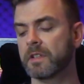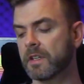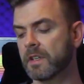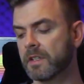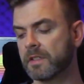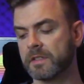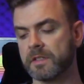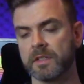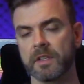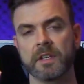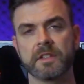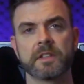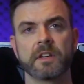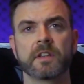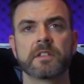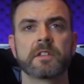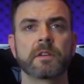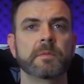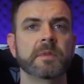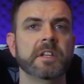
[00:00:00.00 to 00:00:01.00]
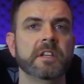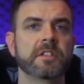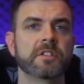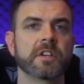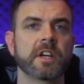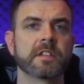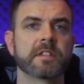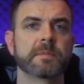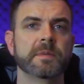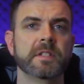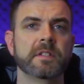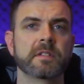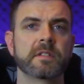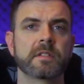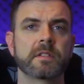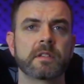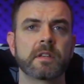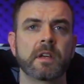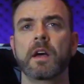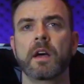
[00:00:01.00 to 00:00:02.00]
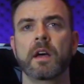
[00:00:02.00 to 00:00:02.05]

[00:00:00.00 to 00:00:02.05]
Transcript: it's got so many adjustments.